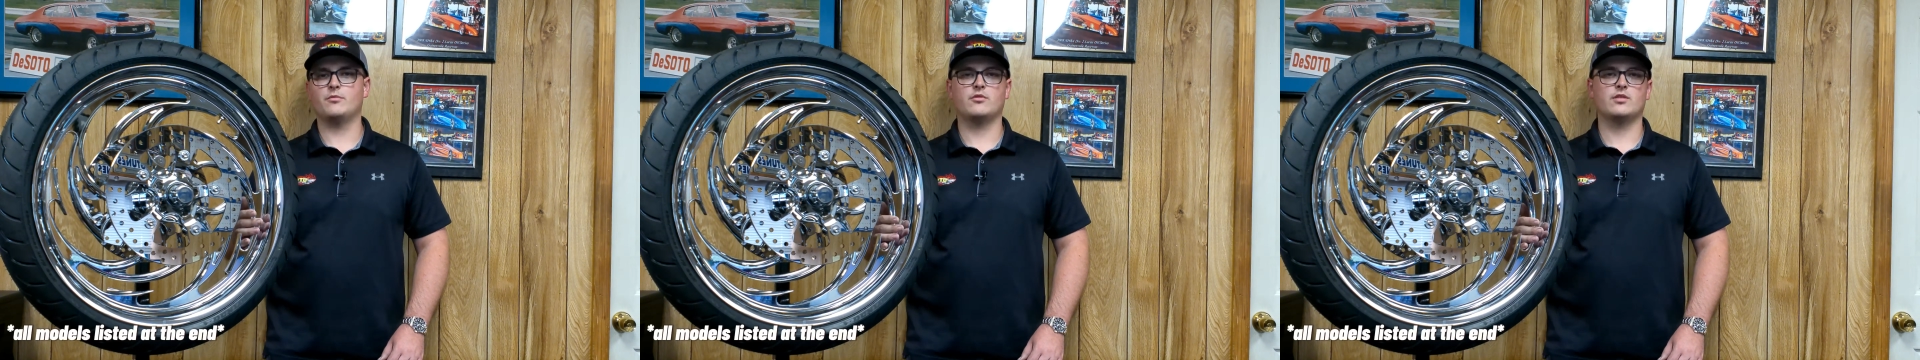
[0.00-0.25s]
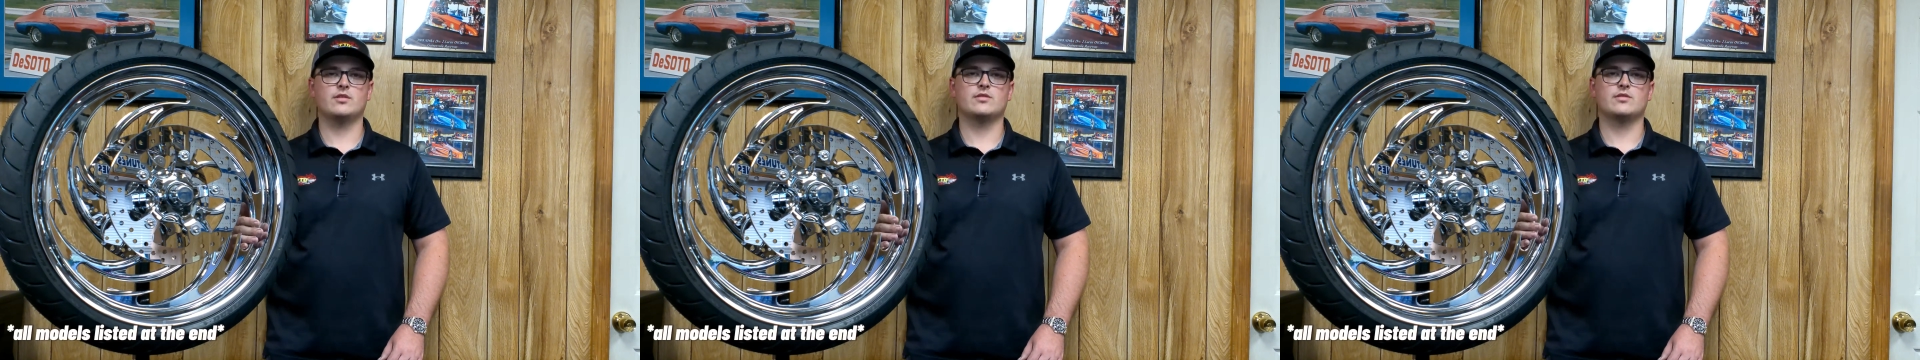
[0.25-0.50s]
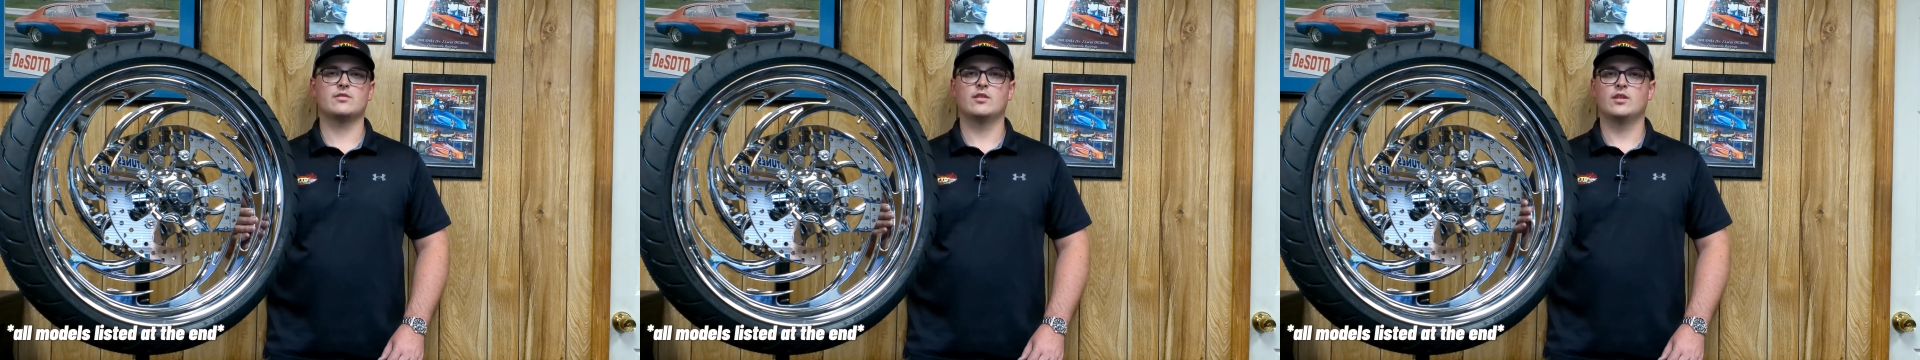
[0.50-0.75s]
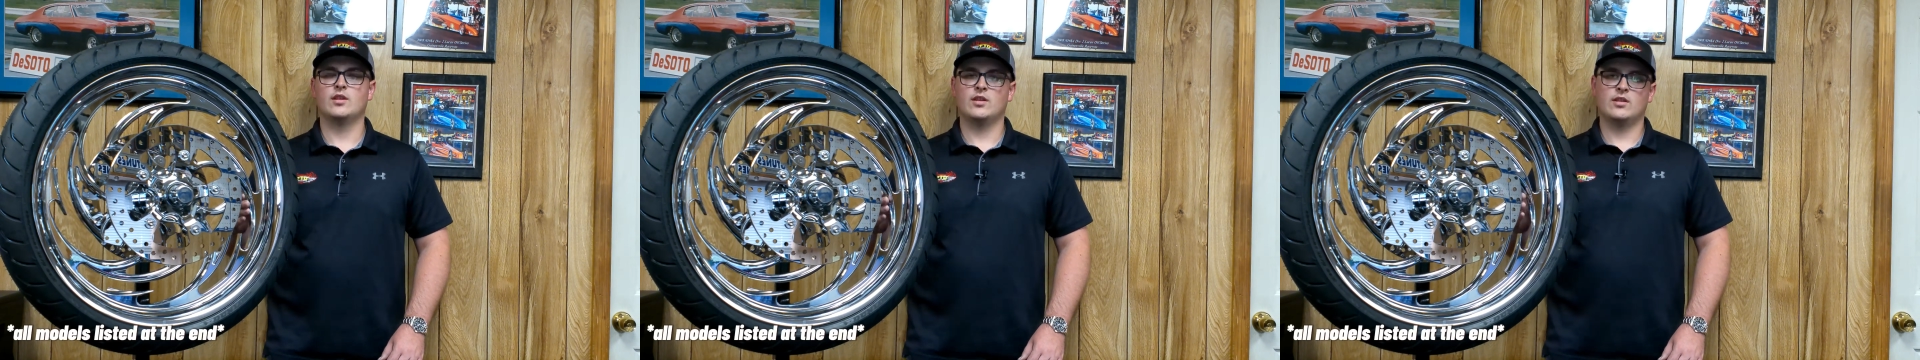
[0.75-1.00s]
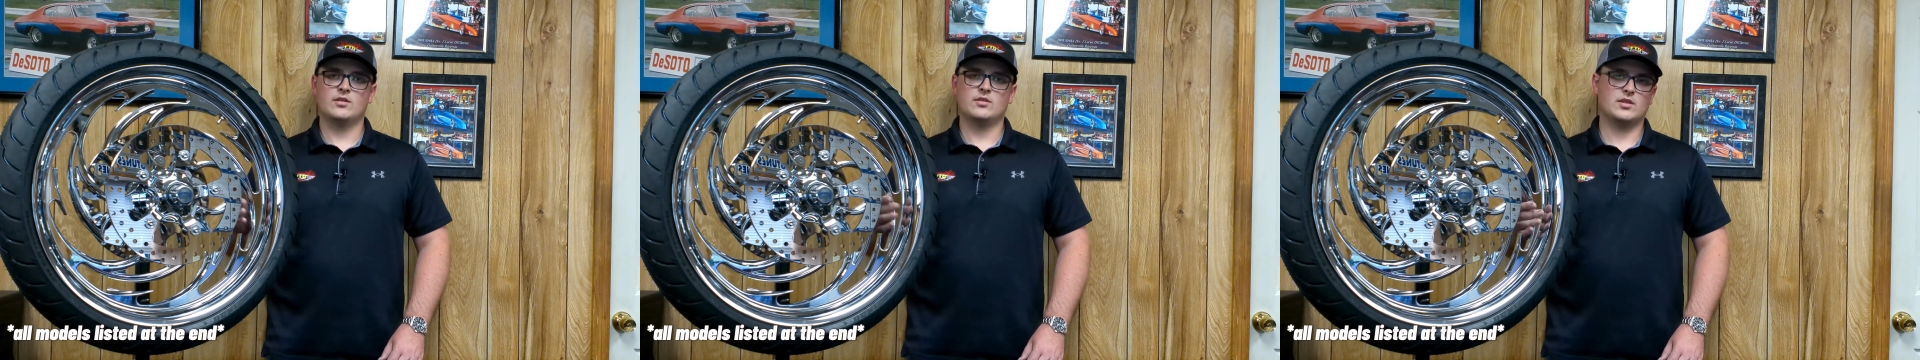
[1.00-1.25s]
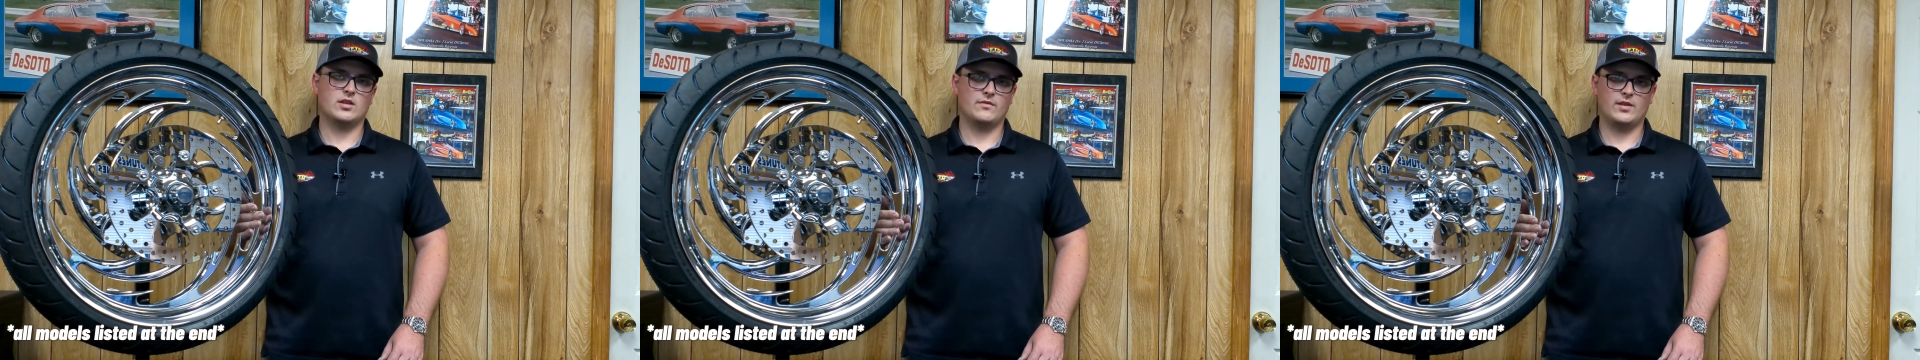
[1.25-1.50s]
Boys,
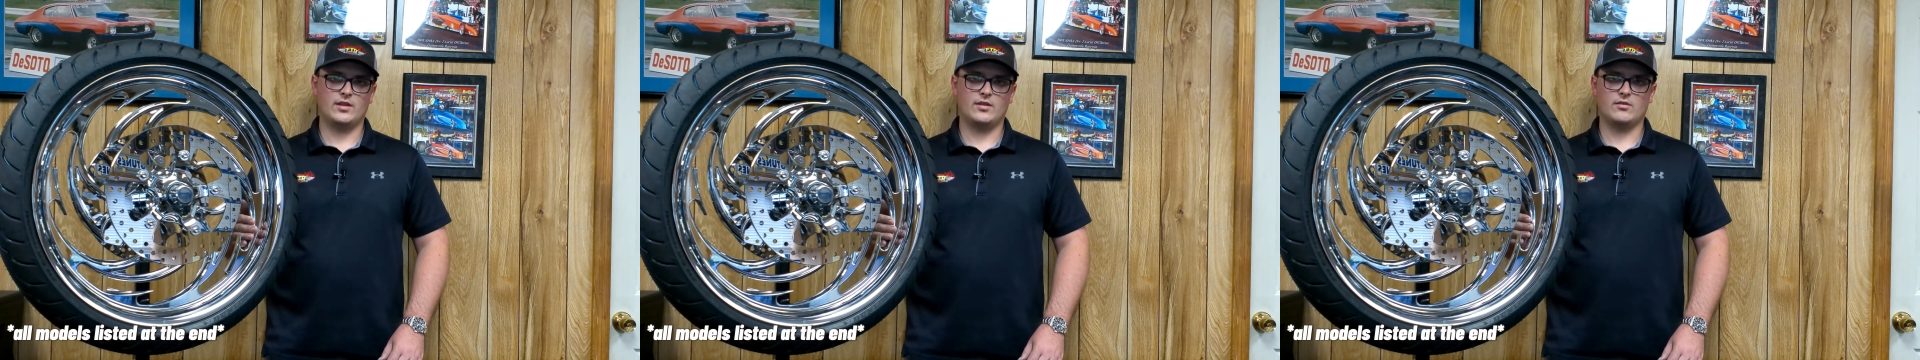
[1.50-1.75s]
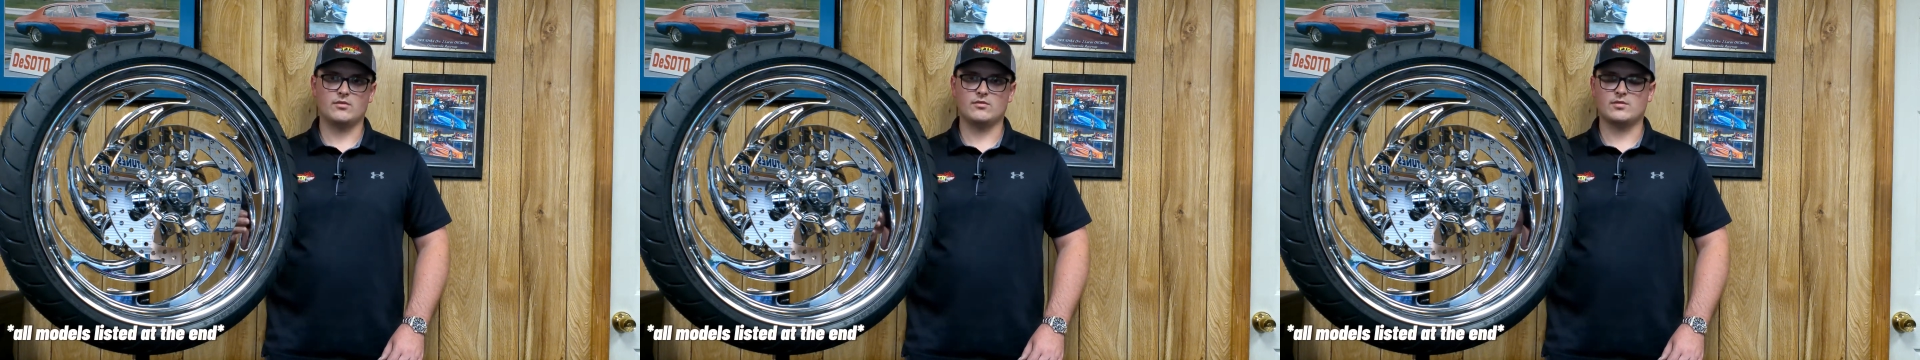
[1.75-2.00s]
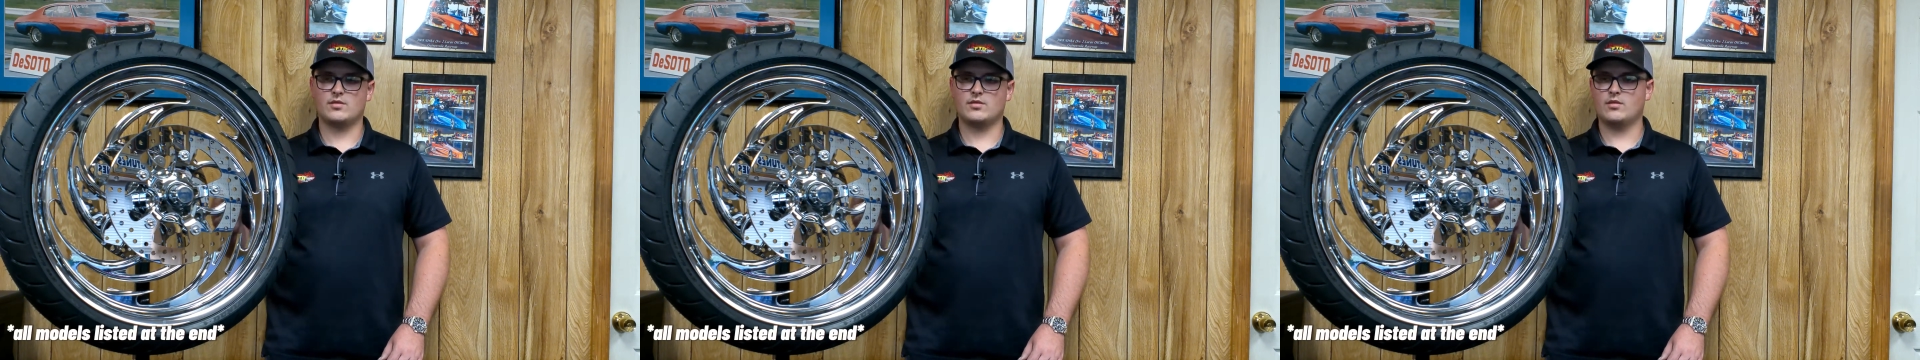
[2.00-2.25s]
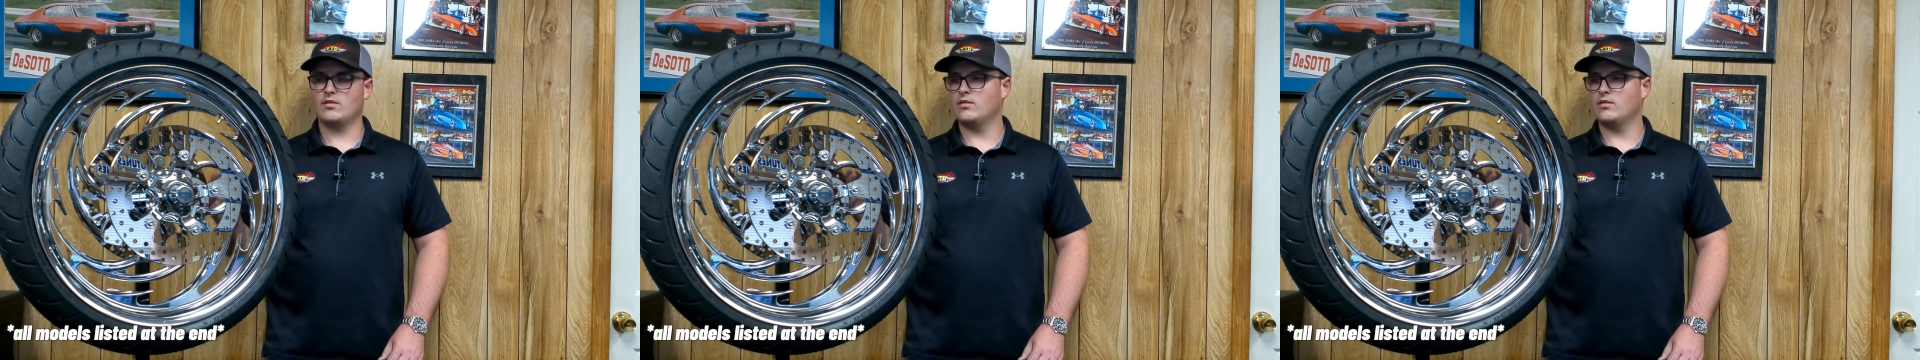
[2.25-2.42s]
Softails,